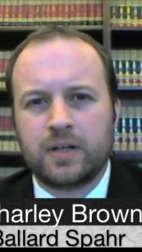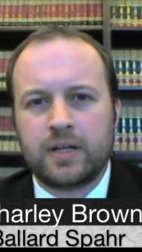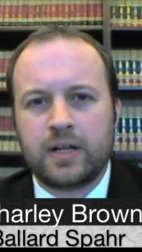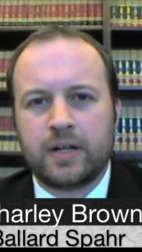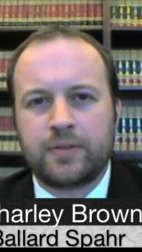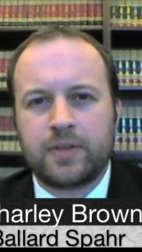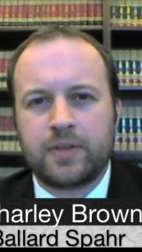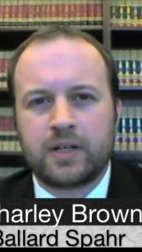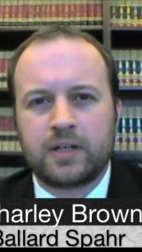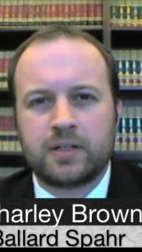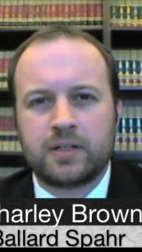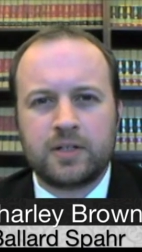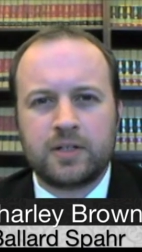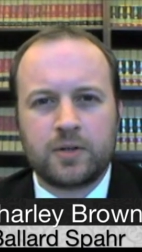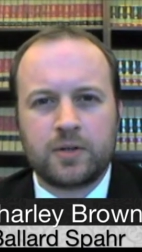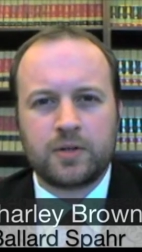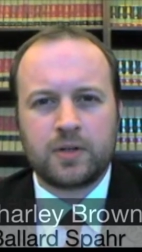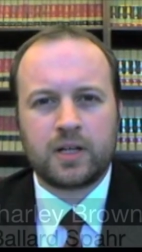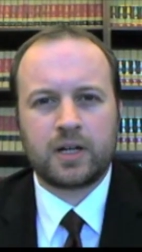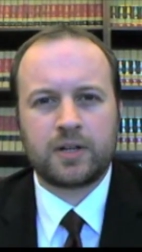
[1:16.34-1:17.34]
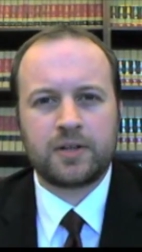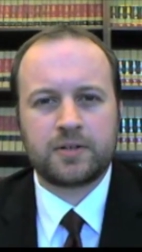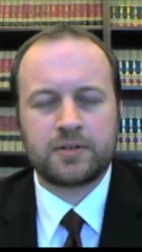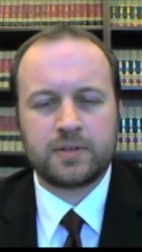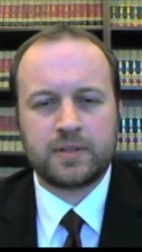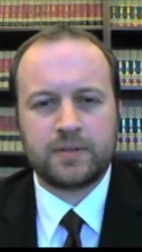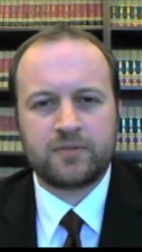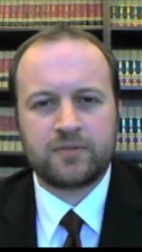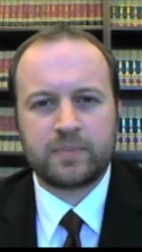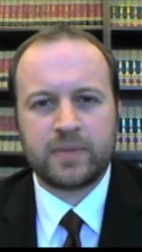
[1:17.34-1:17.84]
I think, you know, a lot of
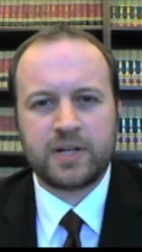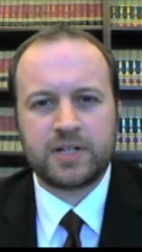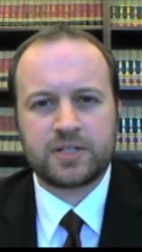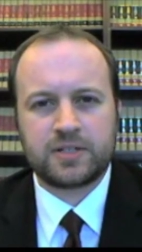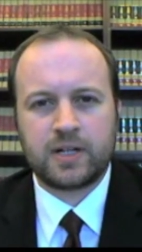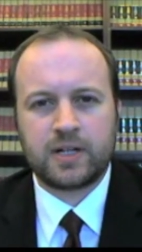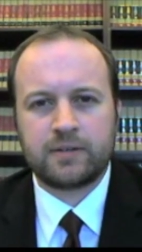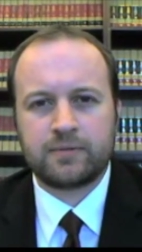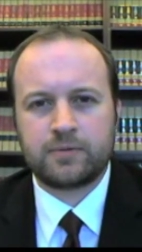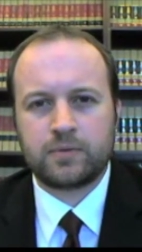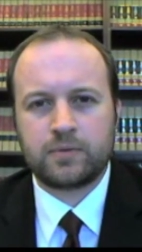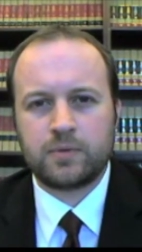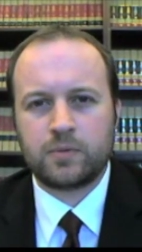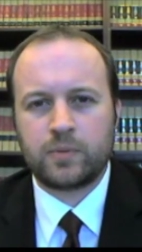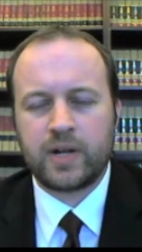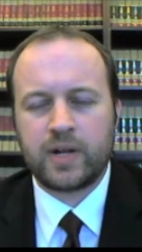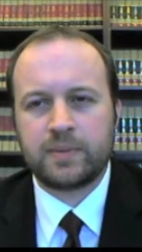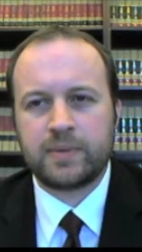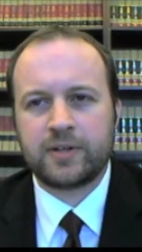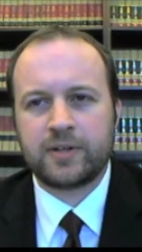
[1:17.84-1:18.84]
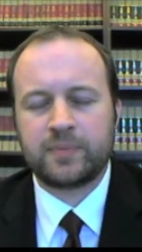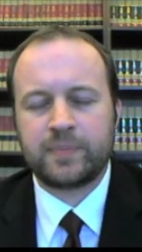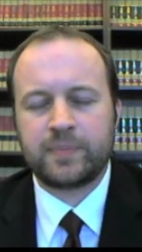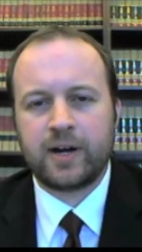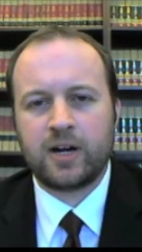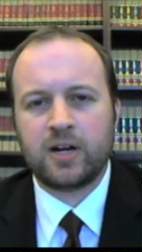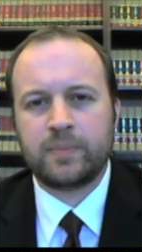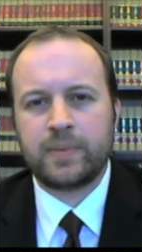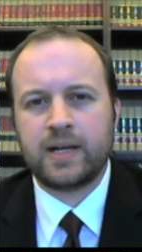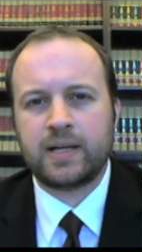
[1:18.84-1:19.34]
the information that I've read about the
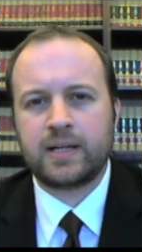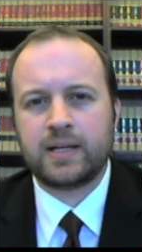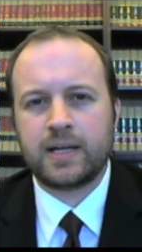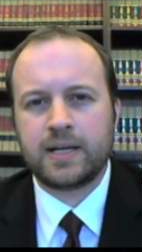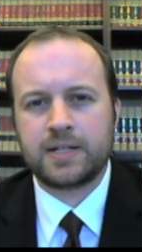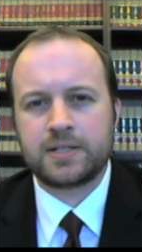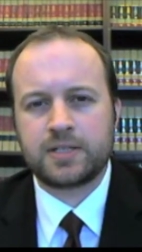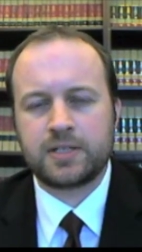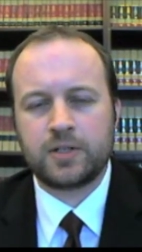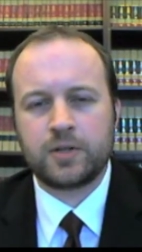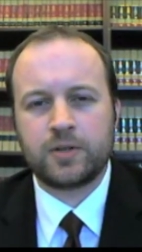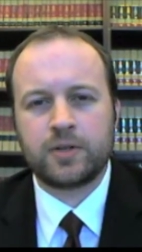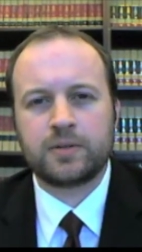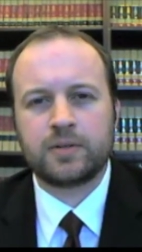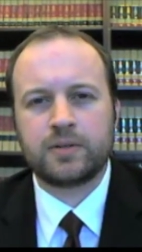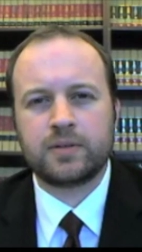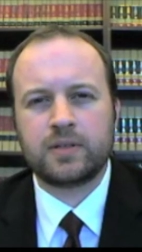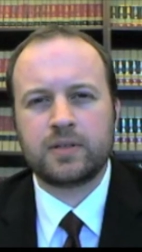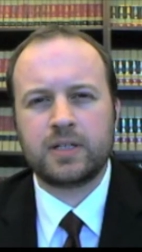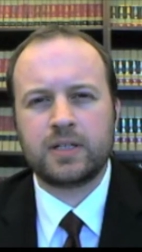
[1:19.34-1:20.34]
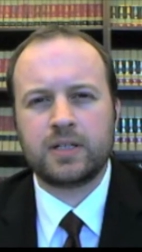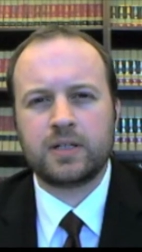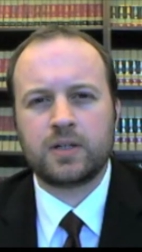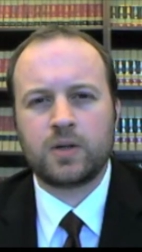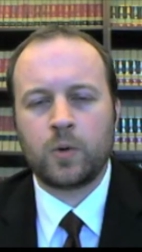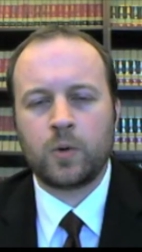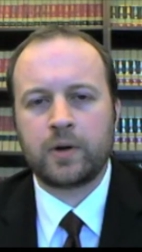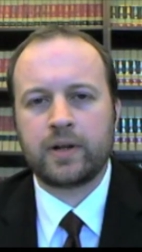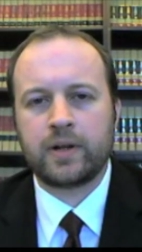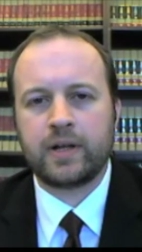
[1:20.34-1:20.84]
Pirate Bay case, you know, the, the
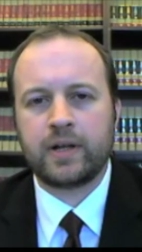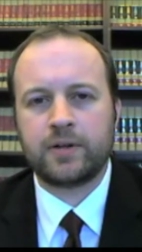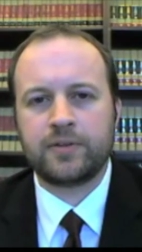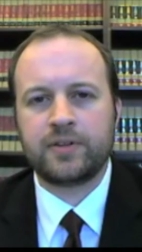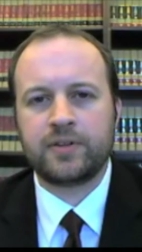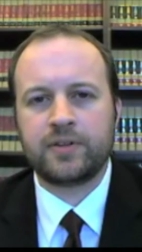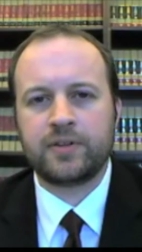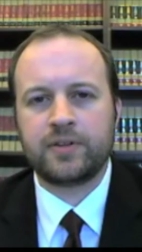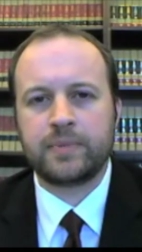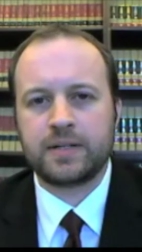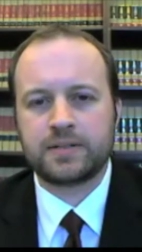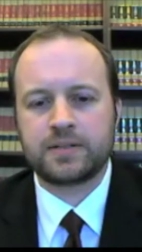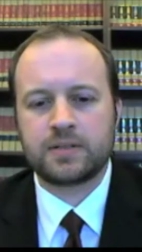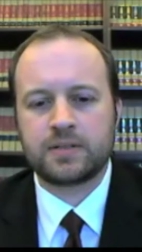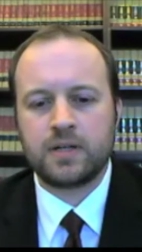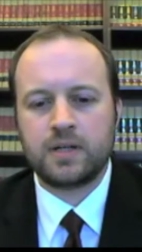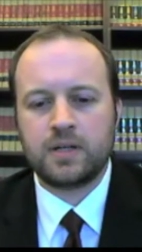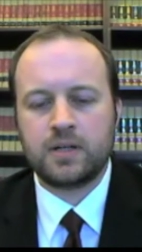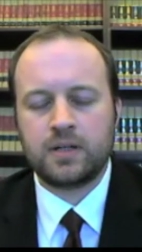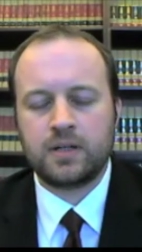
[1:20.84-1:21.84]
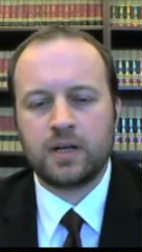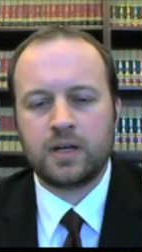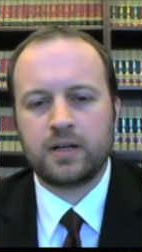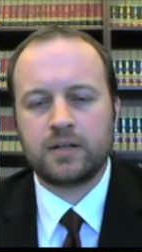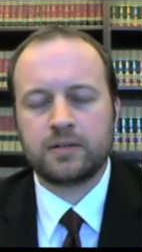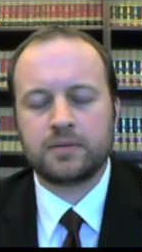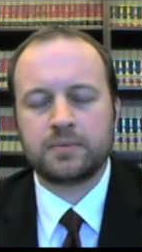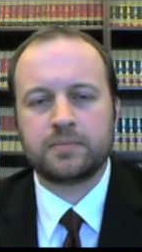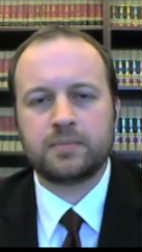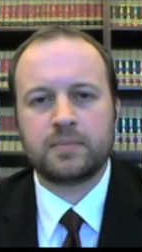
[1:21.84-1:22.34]
court held them as
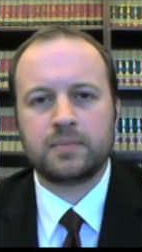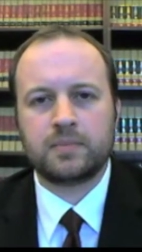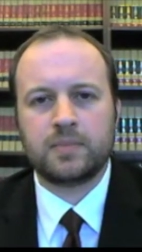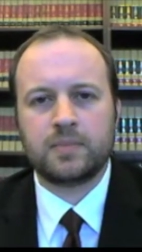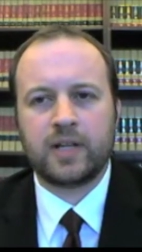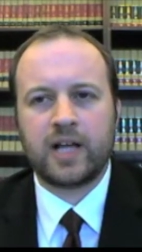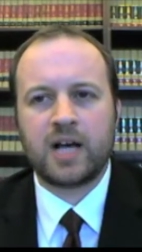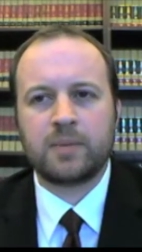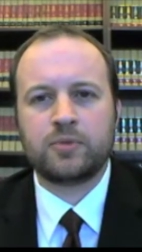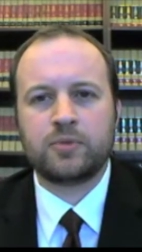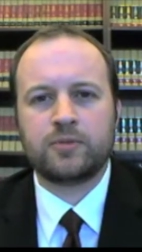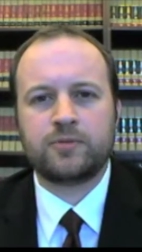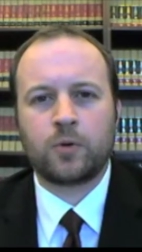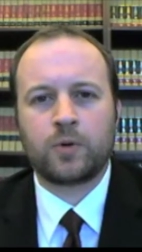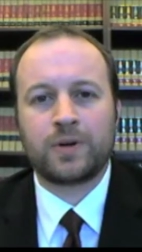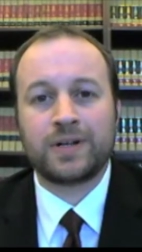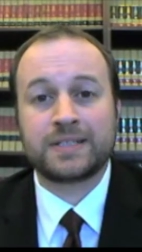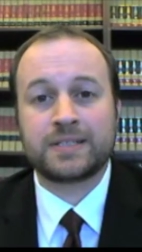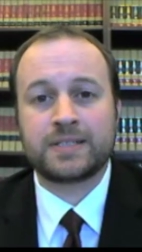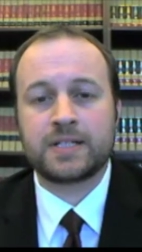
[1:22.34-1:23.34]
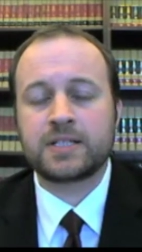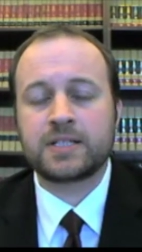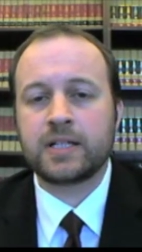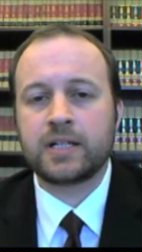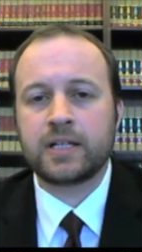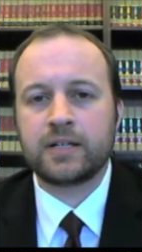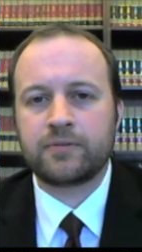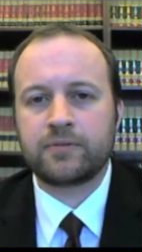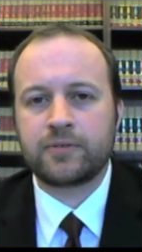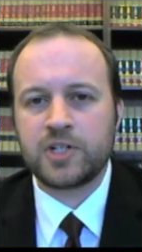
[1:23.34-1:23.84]
uh, liable for
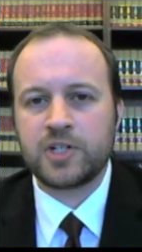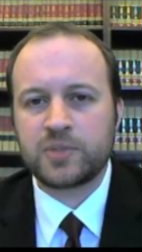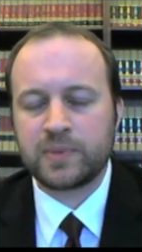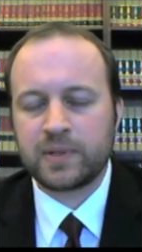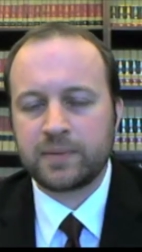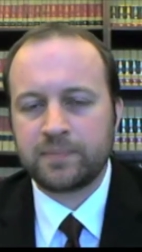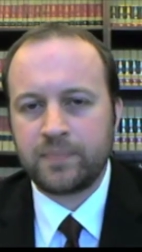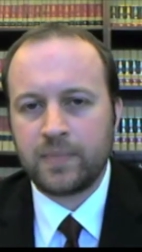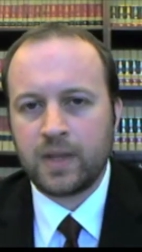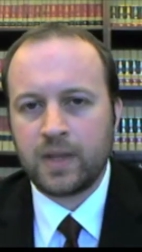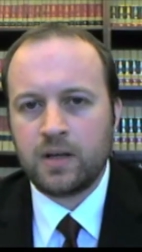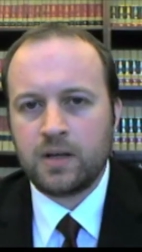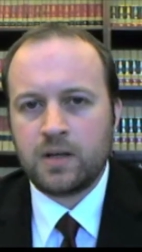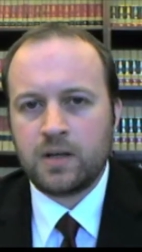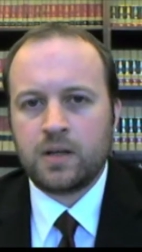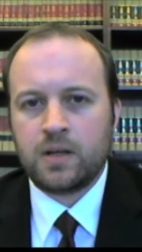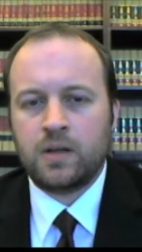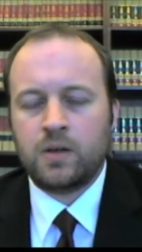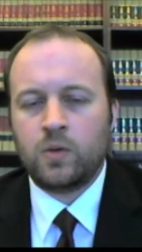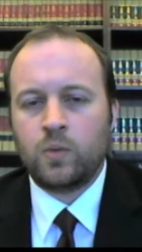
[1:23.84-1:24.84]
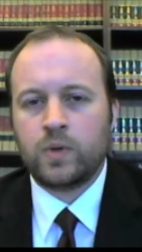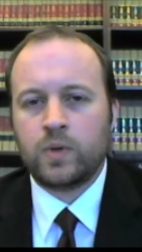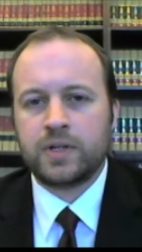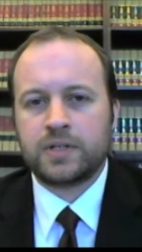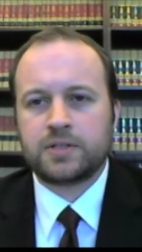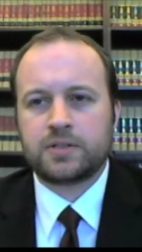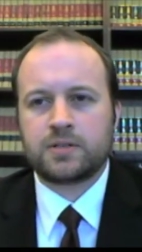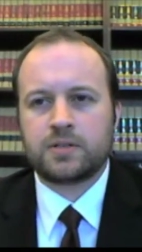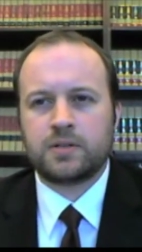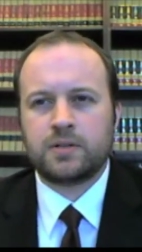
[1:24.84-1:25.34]
assisting infringement,
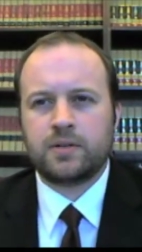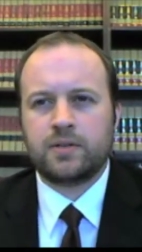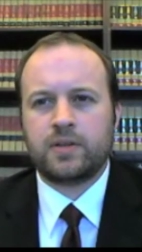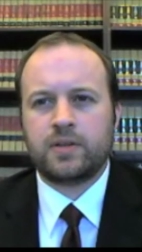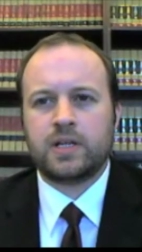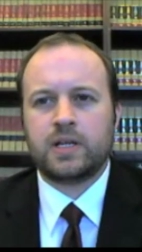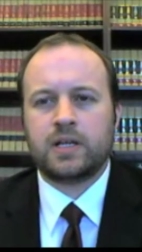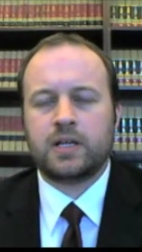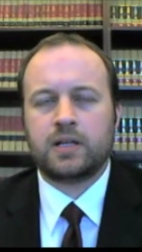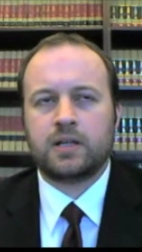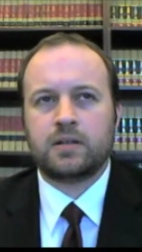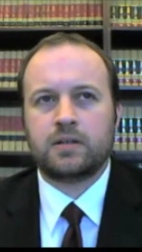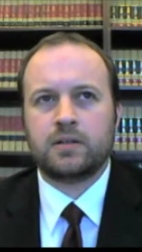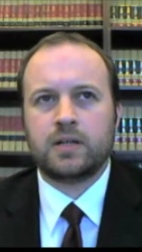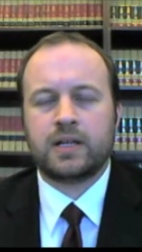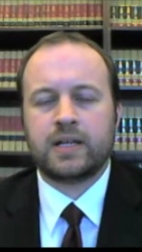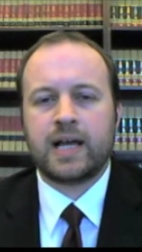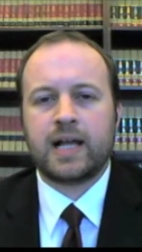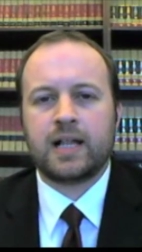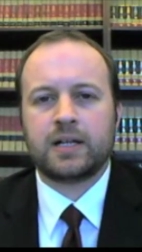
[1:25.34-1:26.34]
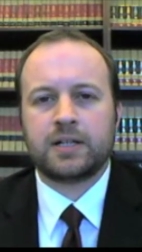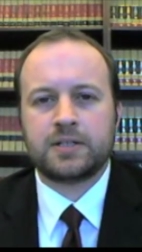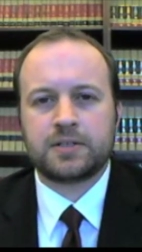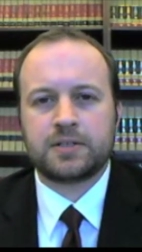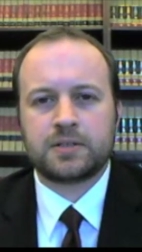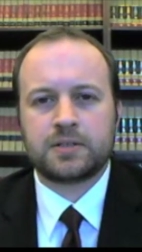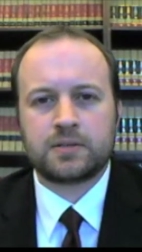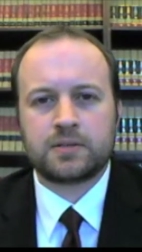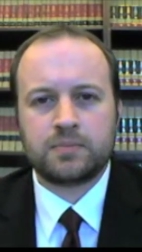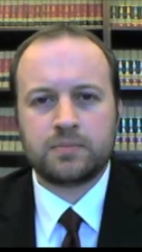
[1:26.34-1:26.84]
which the
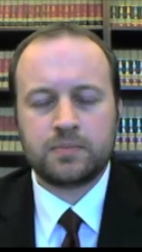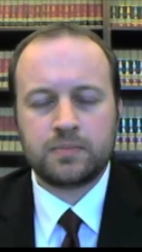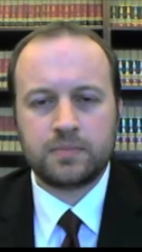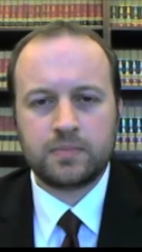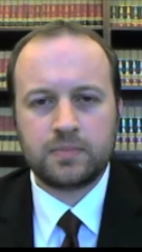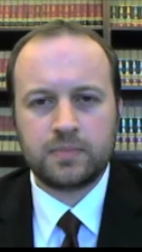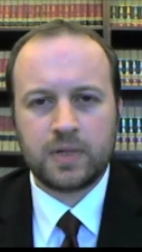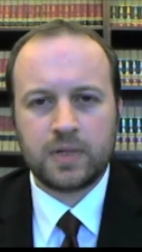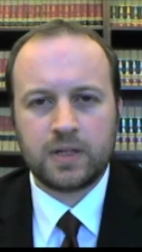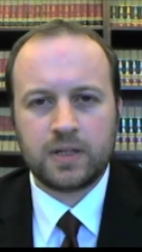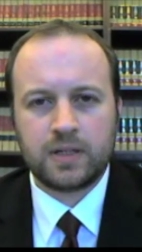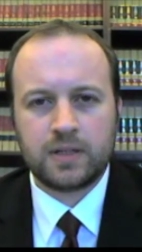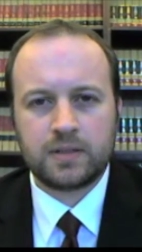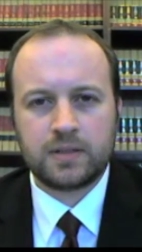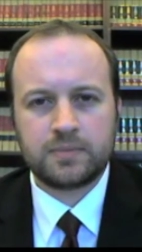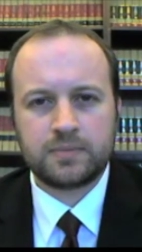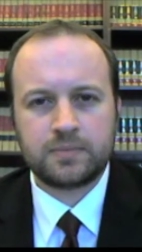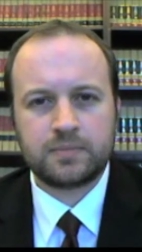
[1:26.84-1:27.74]
analogous uh,